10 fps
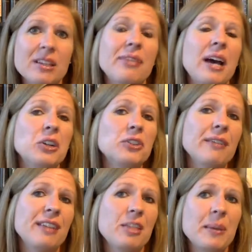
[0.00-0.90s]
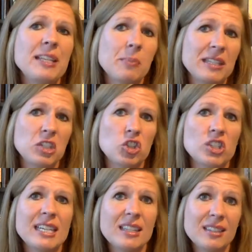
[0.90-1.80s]
of How to Write Faith Based
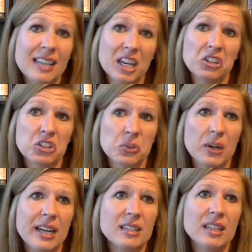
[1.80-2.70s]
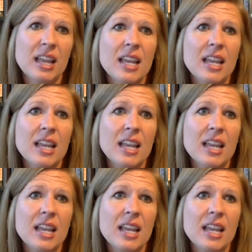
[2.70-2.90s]
Messages in Secular Stories.